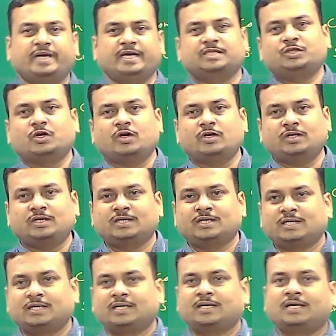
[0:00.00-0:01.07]
based on
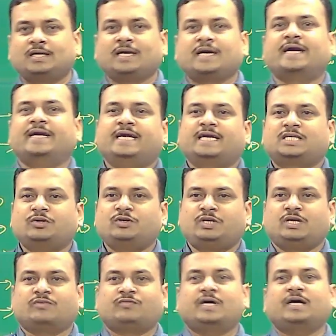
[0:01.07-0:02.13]
conductivity
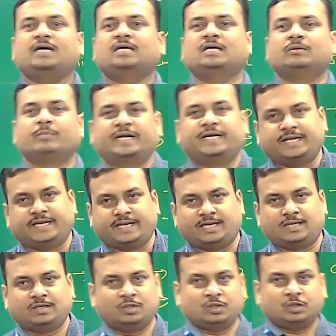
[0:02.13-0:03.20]
of the
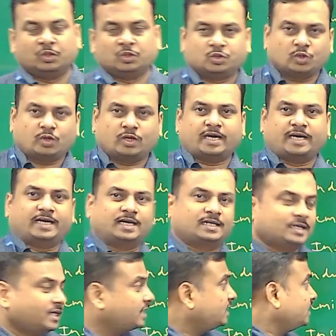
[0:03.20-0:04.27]
material. So
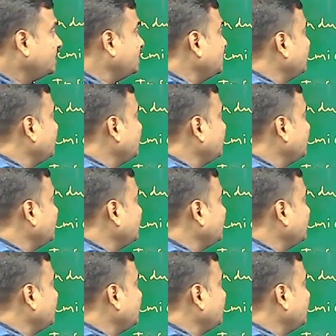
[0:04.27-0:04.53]
conductor,